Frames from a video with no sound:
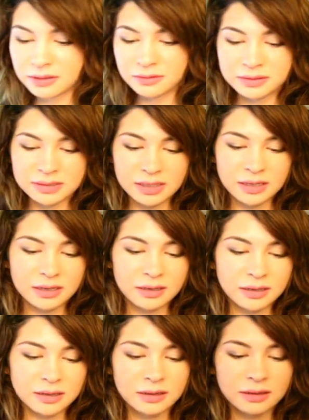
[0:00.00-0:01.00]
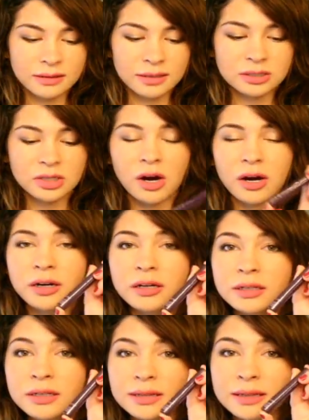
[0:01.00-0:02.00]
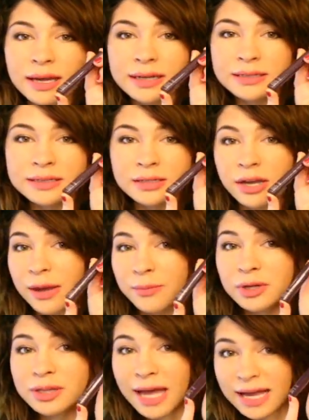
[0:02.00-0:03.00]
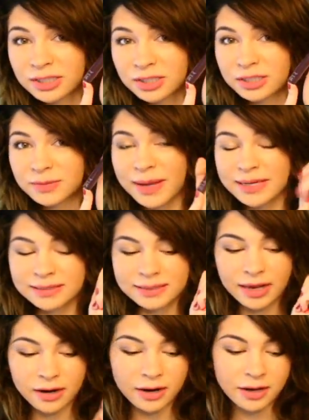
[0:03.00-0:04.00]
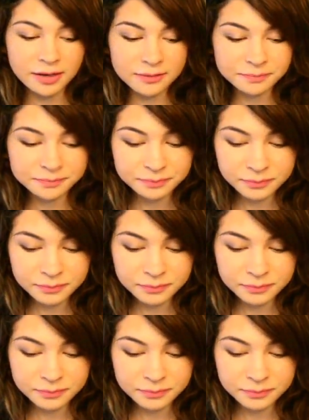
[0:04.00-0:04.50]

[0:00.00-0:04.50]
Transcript: using the Tarte Lights Camera Lashes Mascara,